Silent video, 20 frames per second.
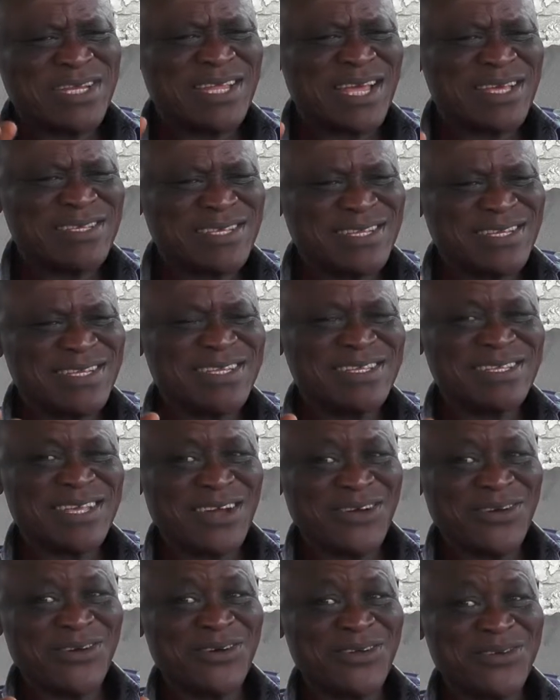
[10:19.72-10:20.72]
it as this is
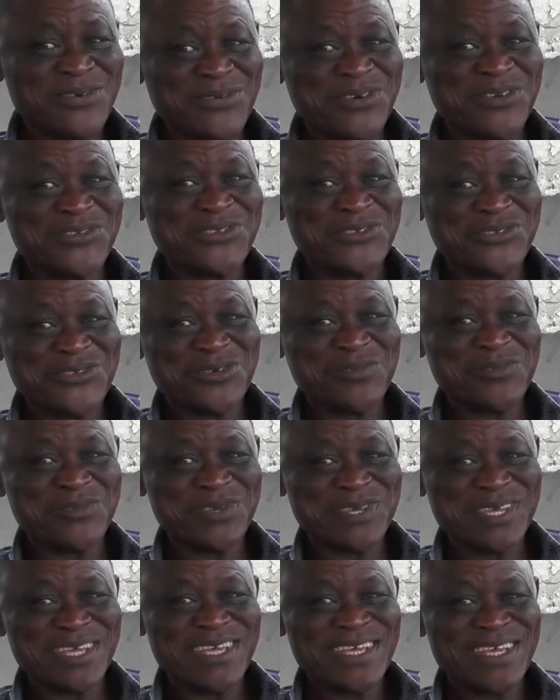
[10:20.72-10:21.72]
how God wants it to
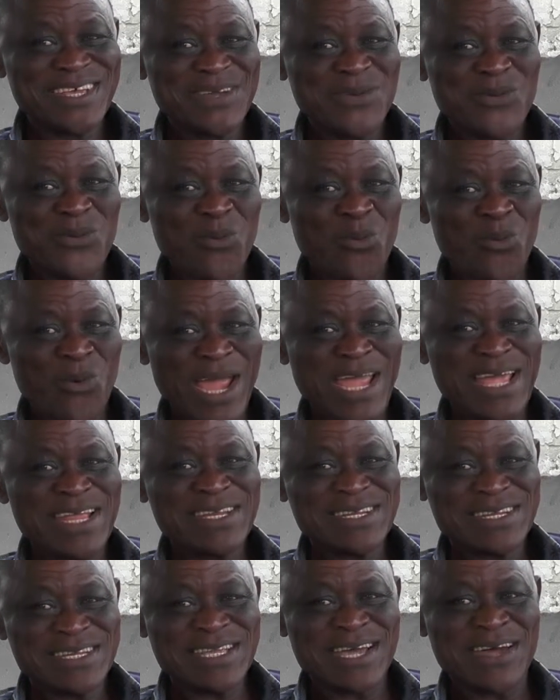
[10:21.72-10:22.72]
be.
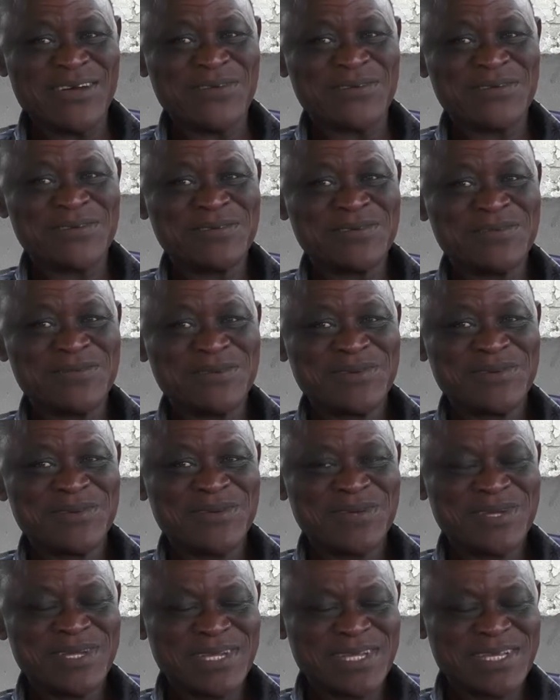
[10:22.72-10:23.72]
Wind down.
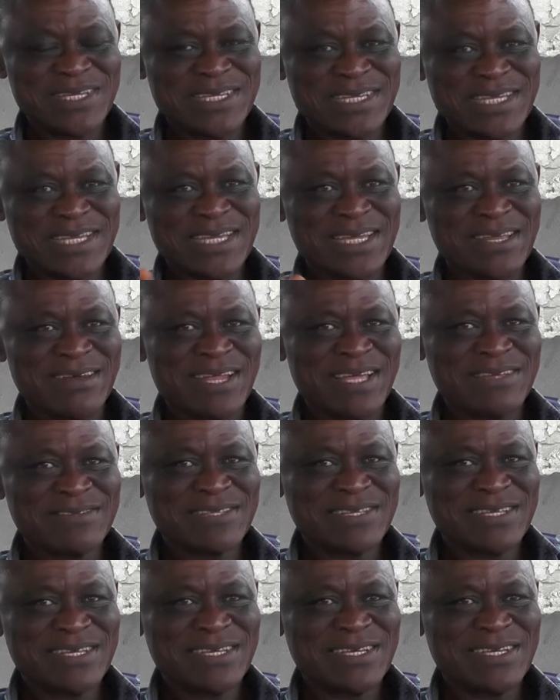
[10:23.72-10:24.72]
Take a
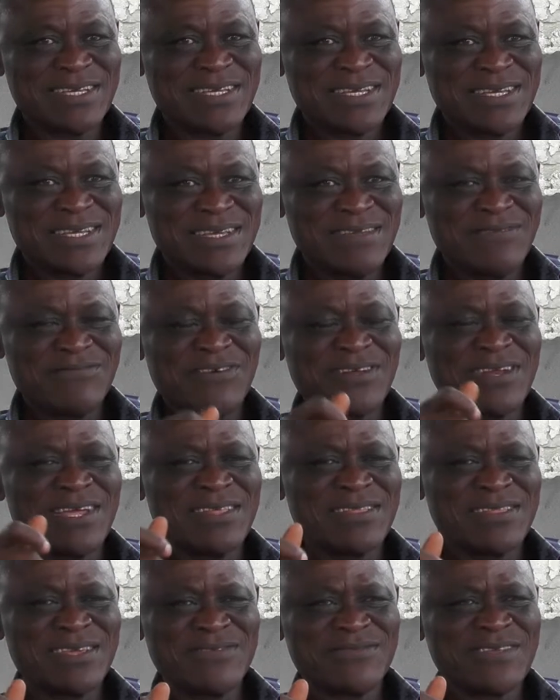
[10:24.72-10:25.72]
rest. If
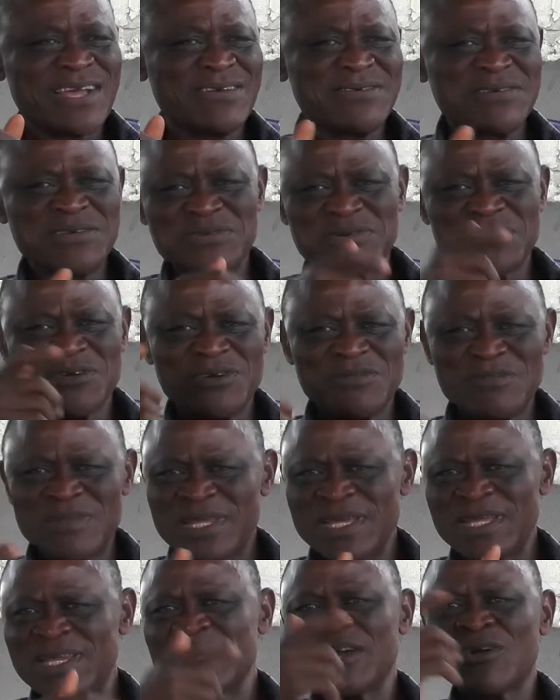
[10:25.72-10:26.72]
other things are going to
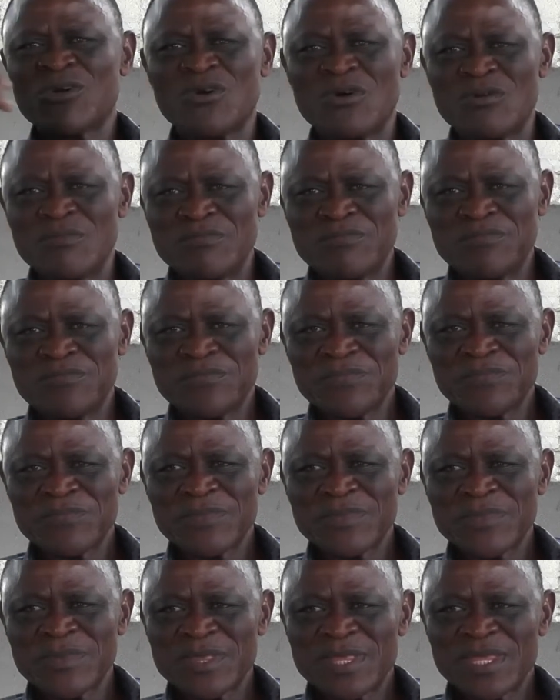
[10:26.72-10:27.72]
come, let them come.
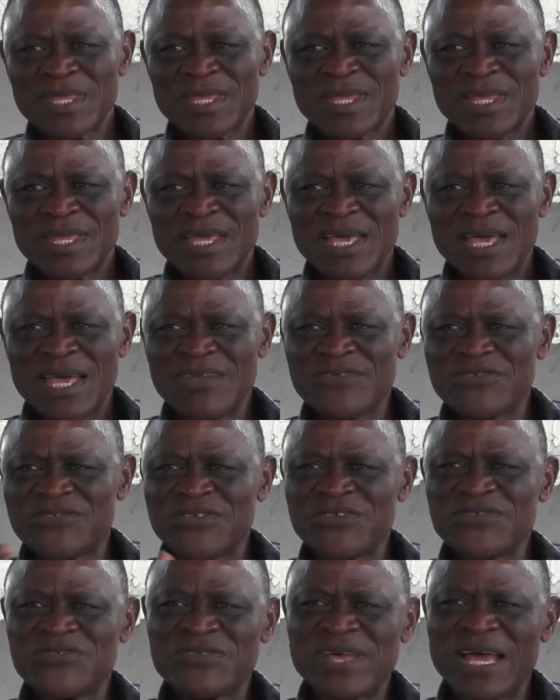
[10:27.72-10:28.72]
And
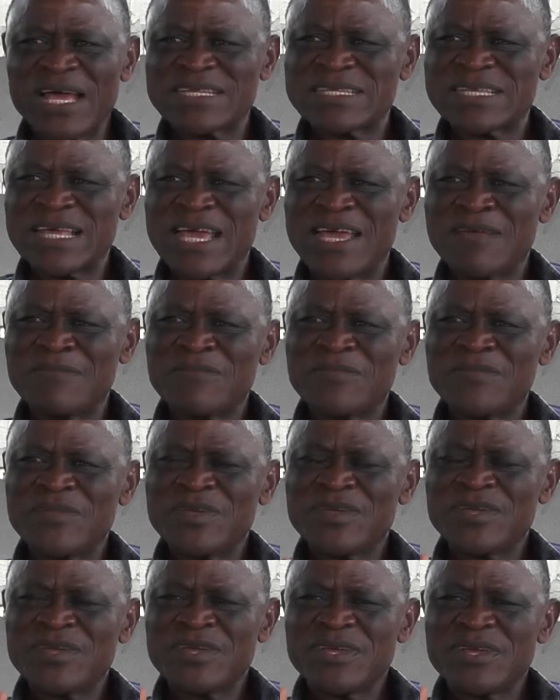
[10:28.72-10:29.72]
since that time,
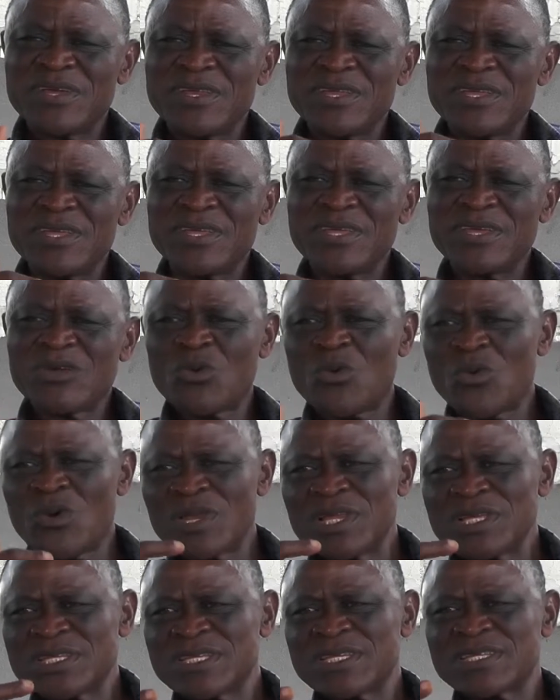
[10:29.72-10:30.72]
the
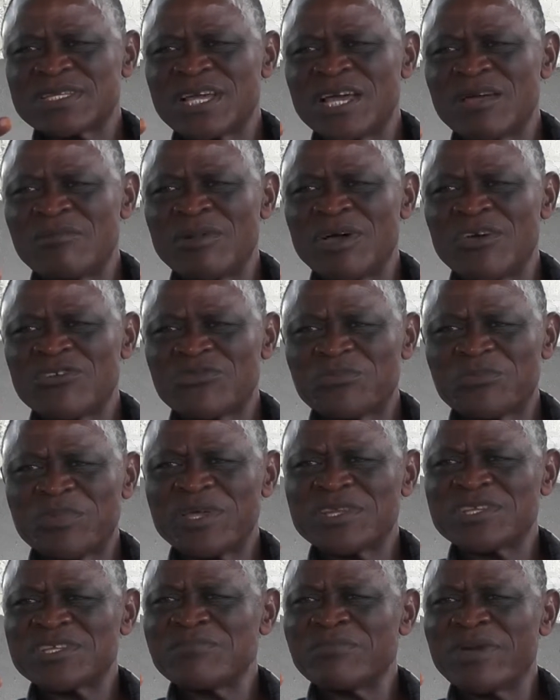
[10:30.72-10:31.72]
quality time I've
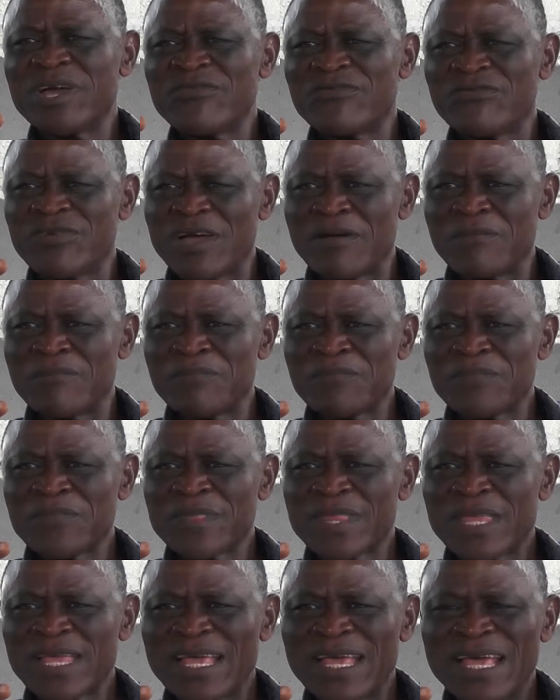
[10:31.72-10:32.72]
spent in my farm
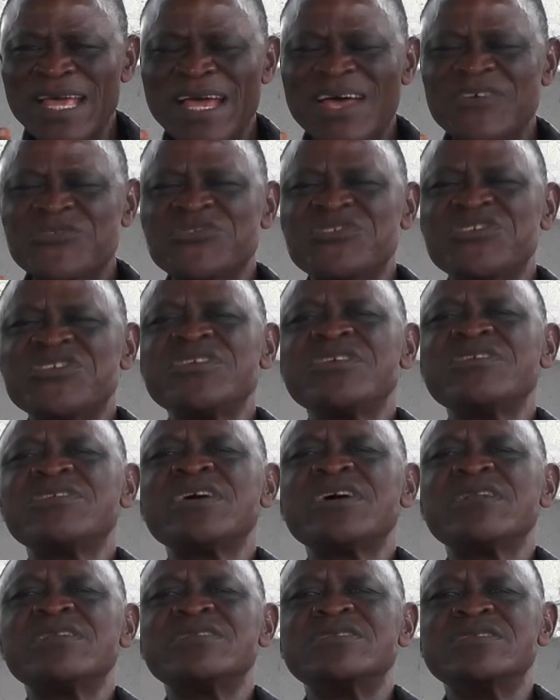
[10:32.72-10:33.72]
has
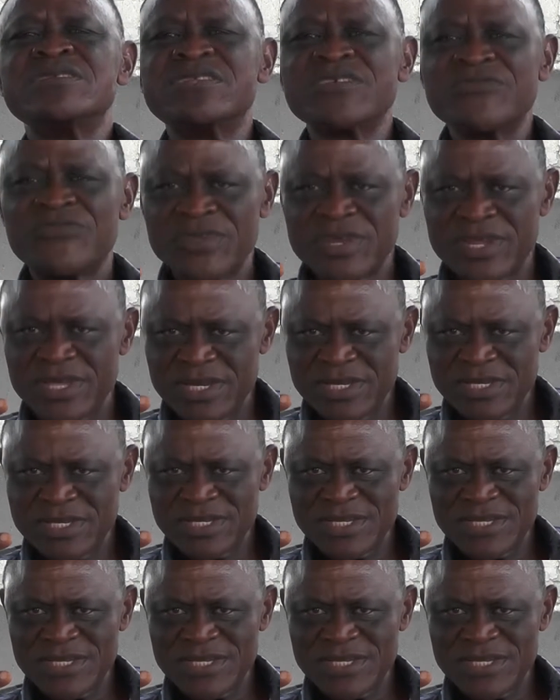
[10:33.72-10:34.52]
yielded dividend.